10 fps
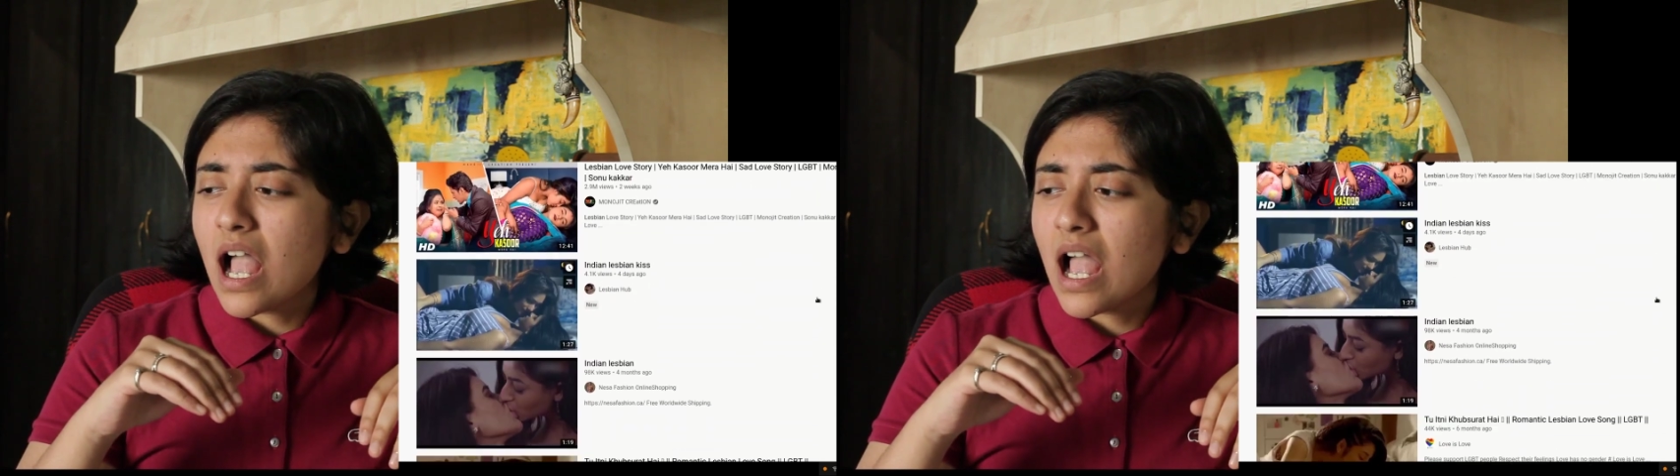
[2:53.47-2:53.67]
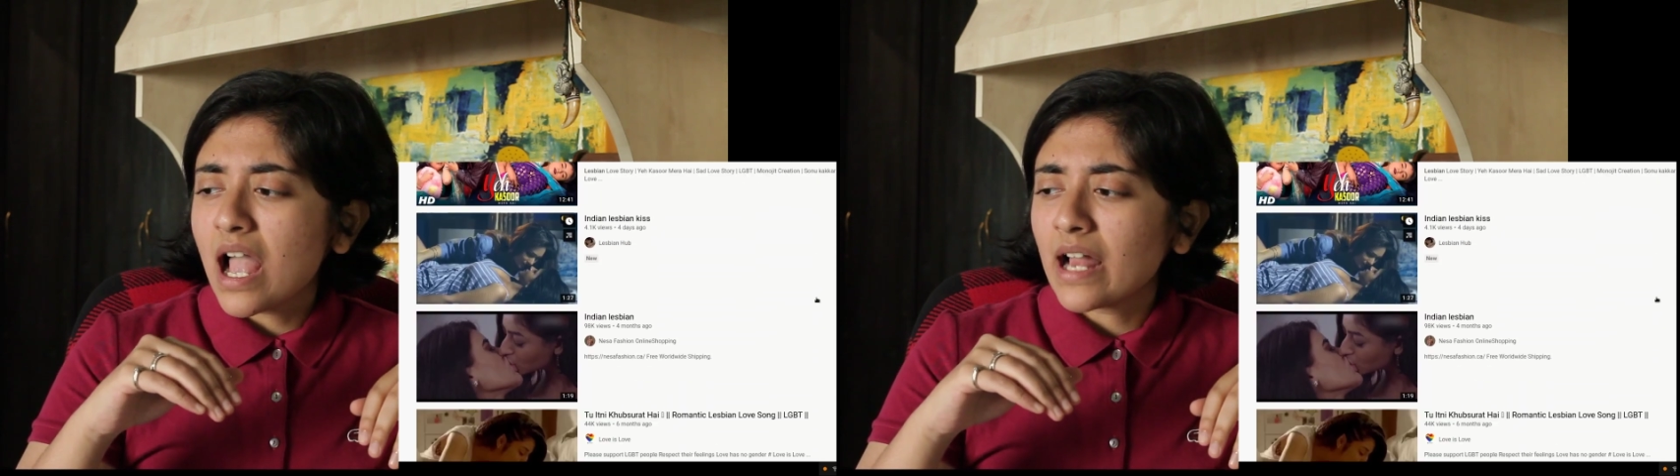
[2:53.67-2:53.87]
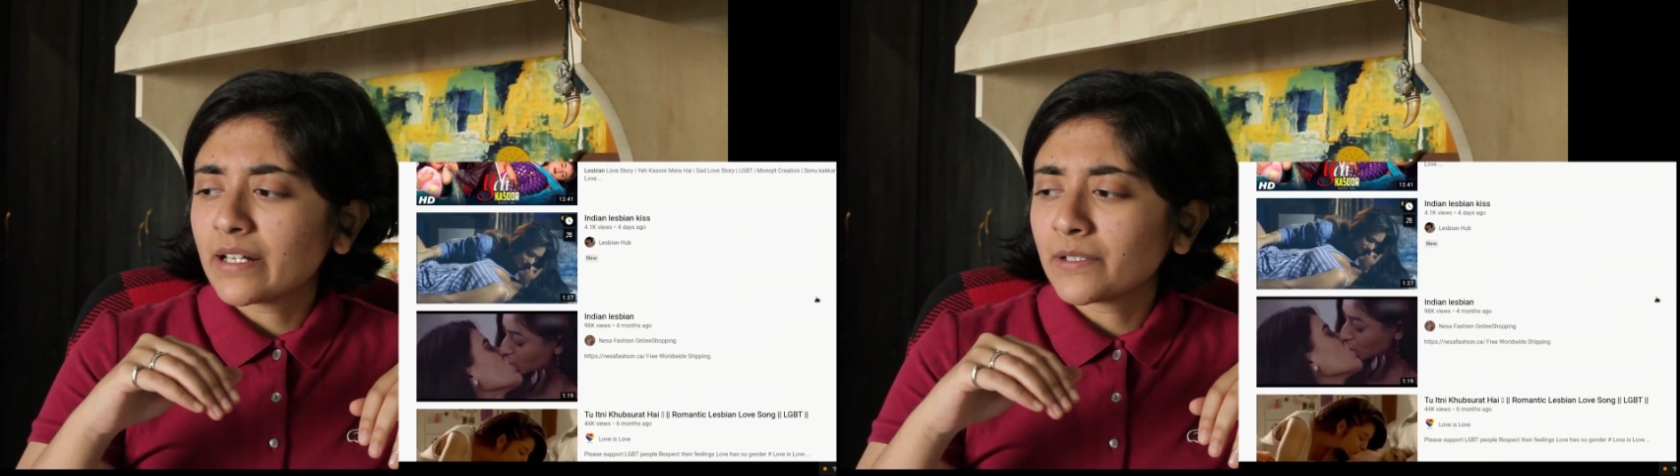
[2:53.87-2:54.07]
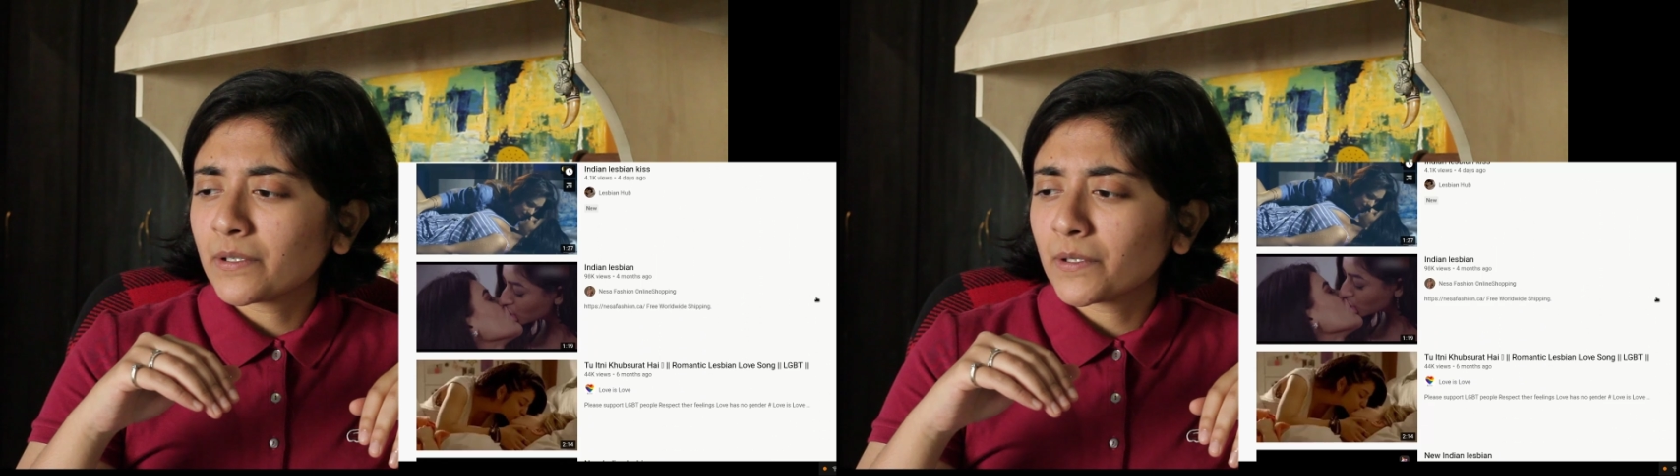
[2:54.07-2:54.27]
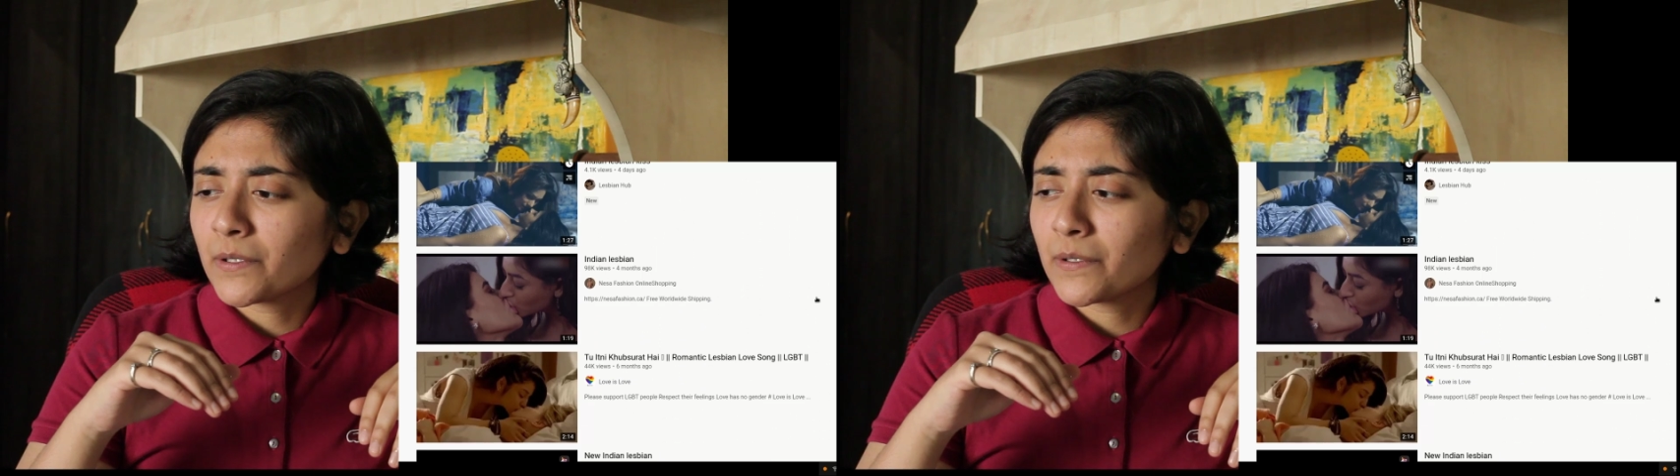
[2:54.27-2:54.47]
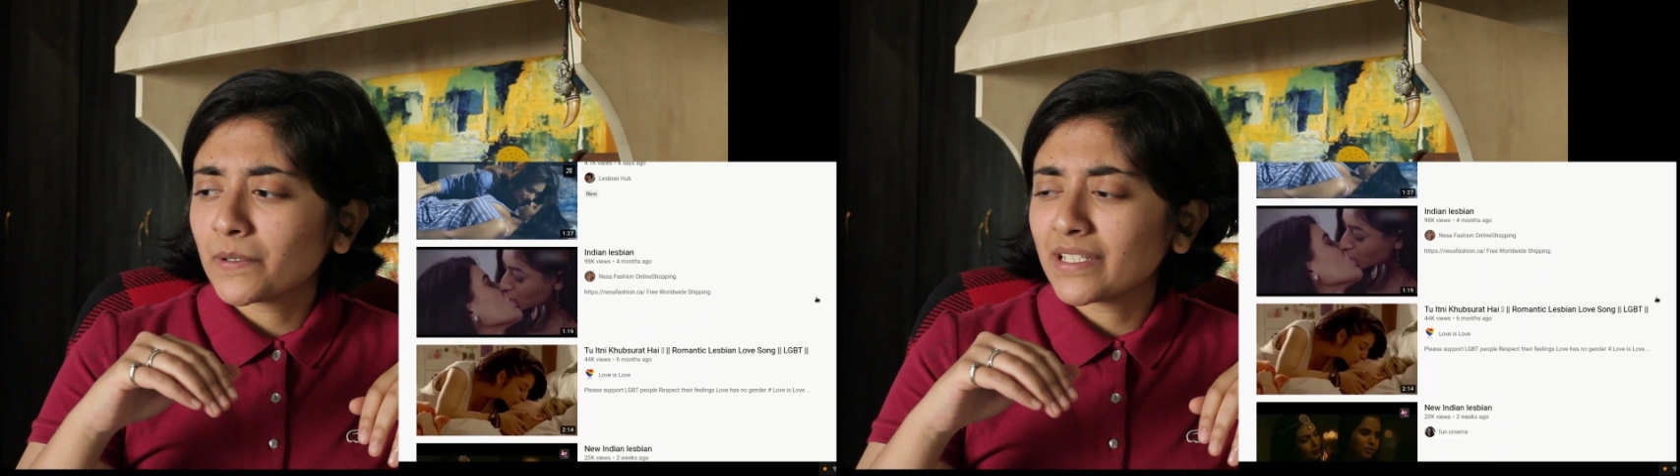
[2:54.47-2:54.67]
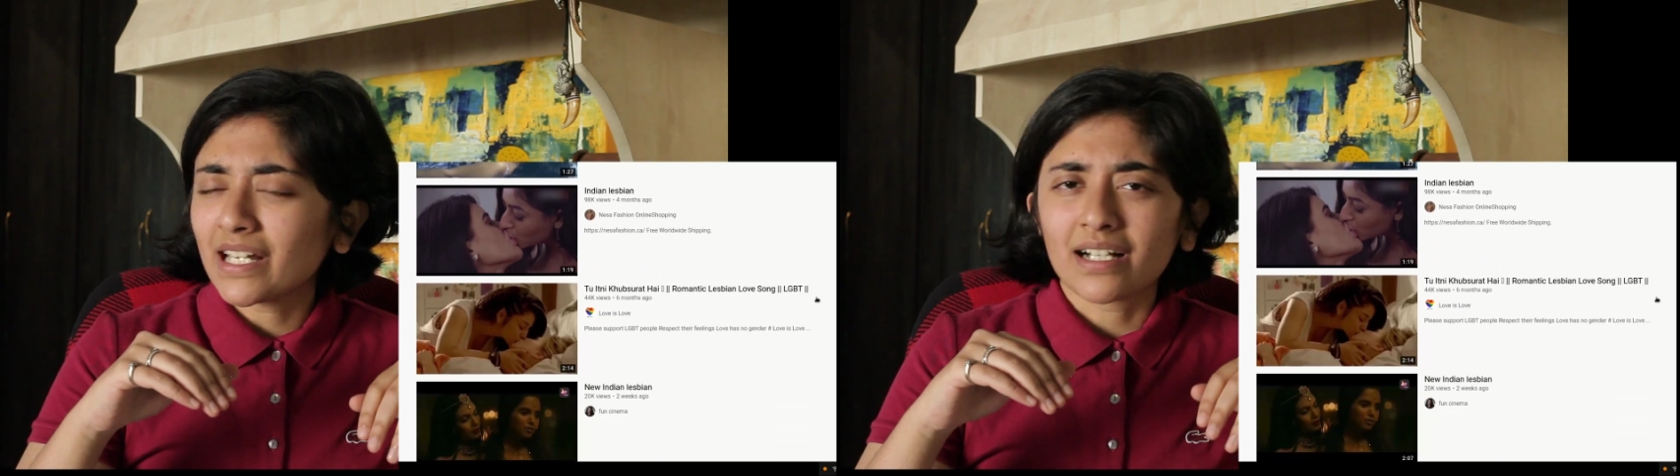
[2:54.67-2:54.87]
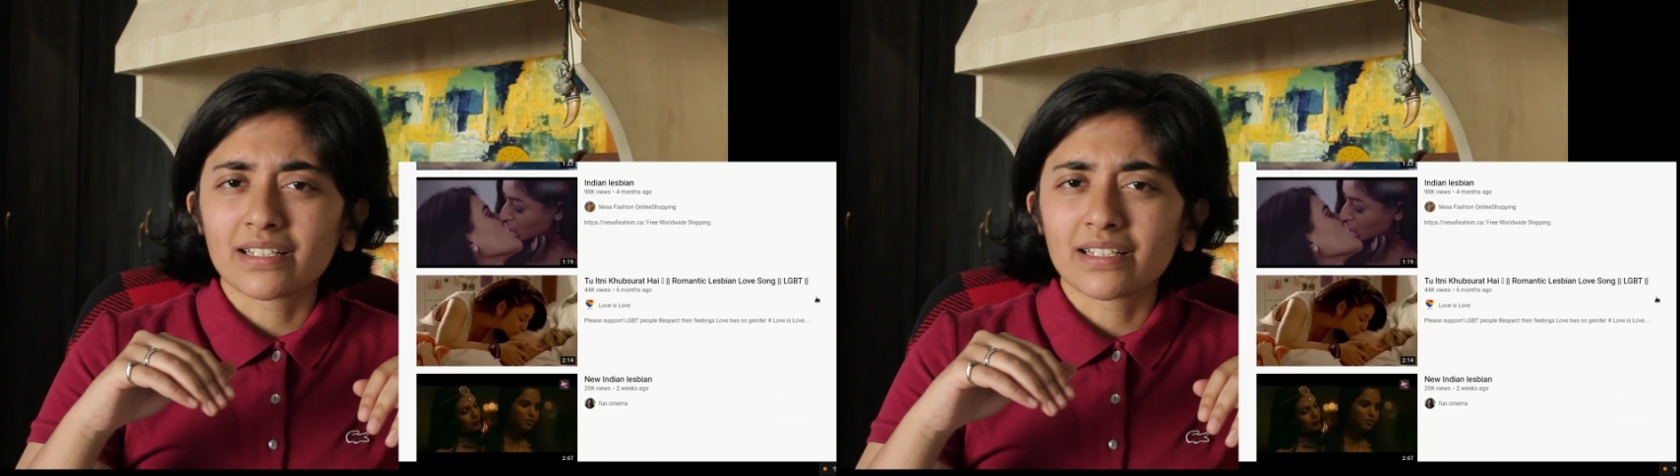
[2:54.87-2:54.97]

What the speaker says: And yeah,